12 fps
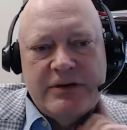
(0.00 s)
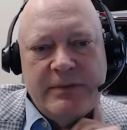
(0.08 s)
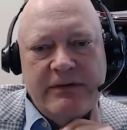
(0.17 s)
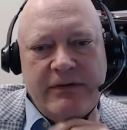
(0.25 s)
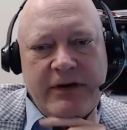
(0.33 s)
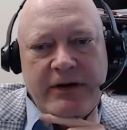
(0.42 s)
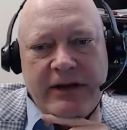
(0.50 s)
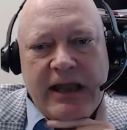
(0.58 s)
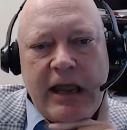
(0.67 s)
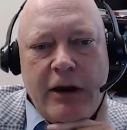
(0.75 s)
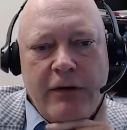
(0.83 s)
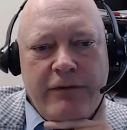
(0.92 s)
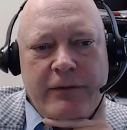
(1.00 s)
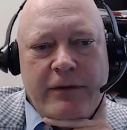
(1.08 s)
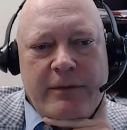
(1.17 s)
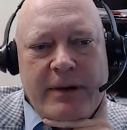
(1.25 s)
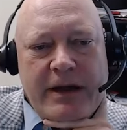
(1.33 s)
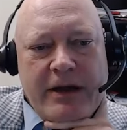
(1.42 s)
to be very careful
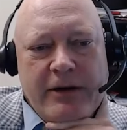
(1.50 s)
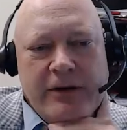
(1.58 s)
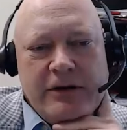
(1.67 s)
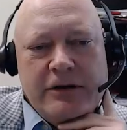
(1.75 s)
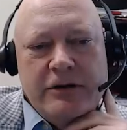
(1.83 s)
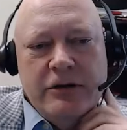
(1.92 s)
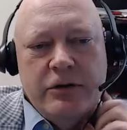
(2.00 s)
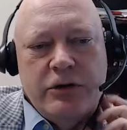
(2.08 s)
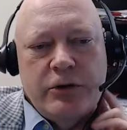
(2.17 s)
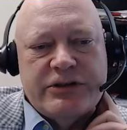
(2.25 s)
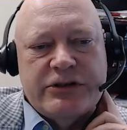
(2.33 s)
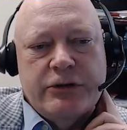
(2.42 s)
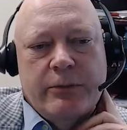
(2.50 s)
about crystal